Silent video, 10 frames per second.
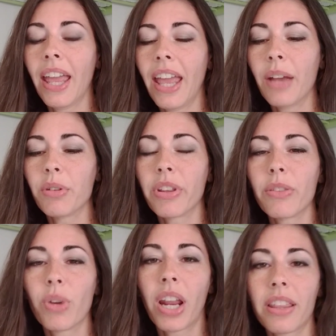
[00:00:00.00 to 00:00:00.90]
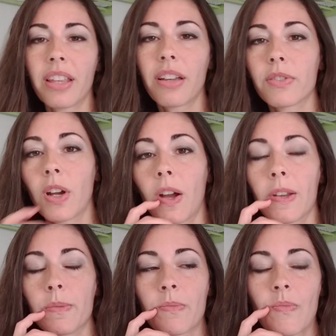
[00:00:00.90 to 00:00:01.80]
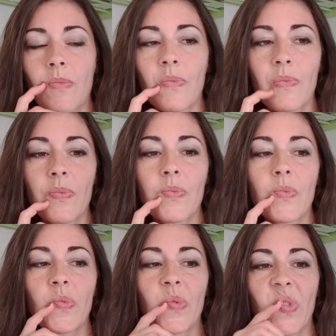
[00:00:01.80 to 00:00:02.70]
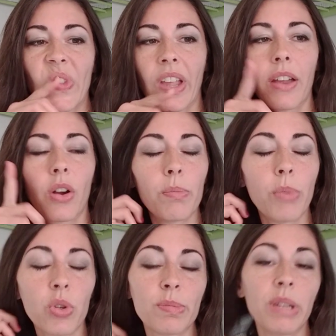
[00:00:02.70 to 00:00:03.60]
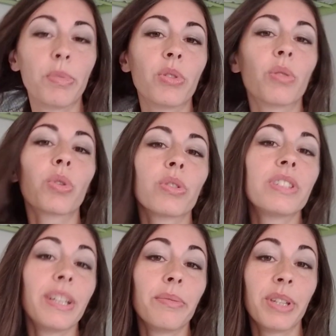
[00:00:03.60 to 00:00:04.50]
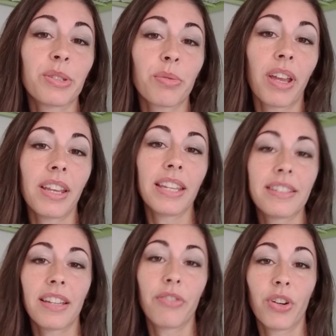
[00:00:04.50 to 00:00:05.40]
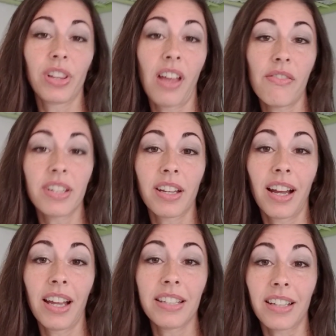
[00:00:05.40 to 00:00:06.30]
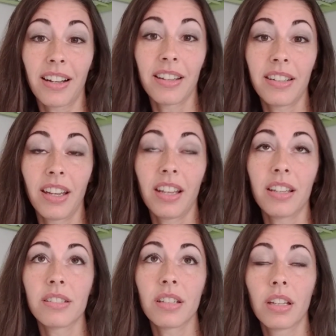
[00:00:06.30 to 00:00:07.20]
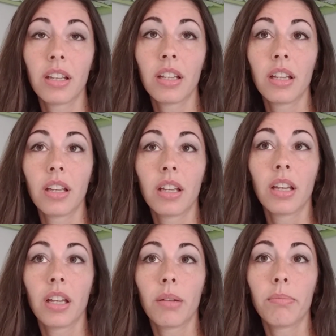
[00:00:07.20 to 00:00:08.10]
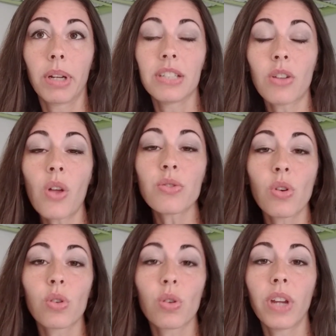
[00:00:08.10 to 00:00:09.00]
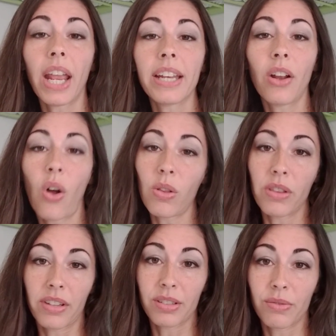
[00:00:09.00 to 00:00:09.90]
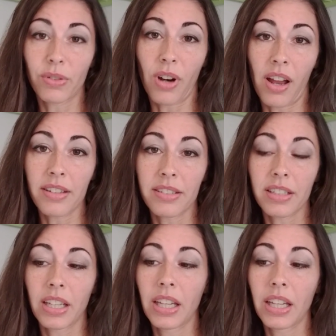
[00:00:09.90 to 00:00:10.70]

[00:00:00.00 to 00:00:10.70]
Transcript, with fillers: when, we, when I think of God, I hope most people in the world see him this way, is a very loving, kind God. And but he's also created all this for us